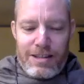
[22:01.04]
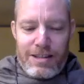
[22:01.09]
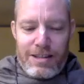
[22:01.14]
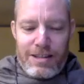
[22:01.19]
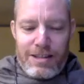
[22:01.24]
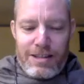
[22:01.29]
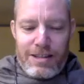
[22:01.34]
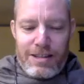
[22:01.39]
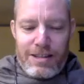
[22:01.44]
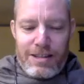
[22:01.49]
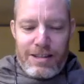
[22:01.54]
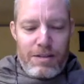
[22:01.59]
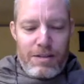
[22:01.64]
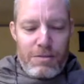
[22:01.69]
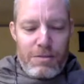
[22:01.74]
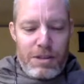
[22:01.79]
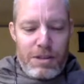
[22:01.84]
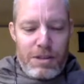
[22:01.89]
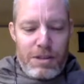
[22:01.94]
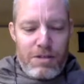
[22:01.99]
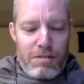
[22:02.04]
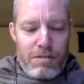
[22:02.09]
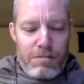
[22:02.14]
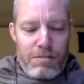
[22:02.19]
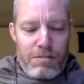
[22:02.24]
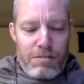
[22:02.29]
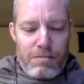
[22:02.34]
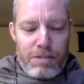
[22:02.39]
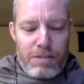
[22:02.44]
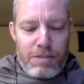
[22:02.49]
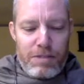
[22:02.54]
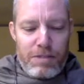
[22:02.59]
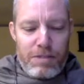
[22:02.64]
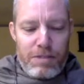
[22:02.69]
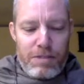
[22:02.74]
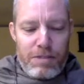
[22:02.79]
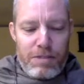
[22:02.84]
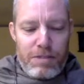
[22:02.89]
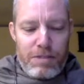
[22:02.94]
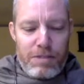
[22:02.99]
when these are all combined
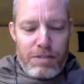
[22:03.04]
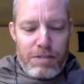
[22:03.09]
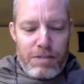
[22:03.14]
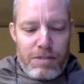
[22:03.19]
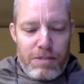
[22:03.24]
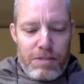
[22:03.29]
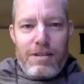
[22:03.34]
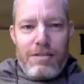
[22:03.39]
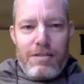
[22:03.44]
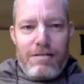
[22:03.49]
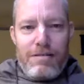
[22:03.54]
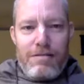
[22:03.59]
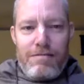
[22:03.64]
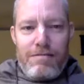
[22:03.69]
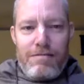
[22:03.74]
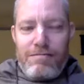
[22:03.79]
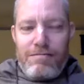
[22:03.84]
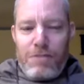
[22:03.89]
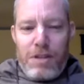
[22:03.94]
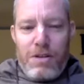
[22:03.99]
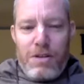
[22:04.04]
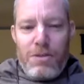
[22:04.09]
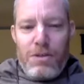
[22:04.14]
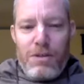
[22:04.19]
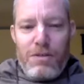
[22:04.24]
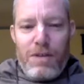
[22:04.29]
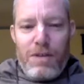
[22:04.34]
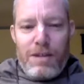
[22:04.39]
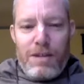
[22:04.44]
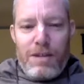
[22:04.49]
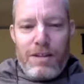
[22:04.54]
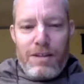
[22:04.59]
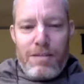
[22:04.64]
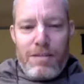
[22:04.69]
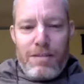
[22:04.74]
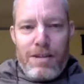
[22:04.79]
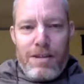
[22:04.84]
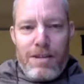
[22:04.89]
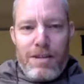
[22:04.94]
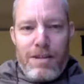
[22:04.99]
together, we know the effect that they make,
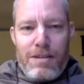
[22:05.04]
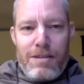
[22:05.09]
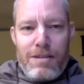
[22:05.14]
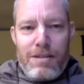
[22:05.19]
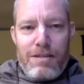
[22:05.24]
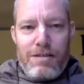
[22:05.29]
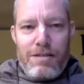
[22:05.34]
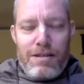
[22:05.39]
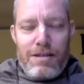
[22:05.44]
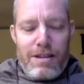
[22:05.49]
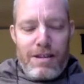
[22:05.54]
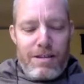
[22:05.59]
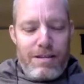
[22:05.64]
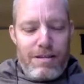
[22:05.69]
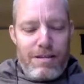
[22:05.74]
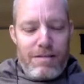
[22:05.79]
that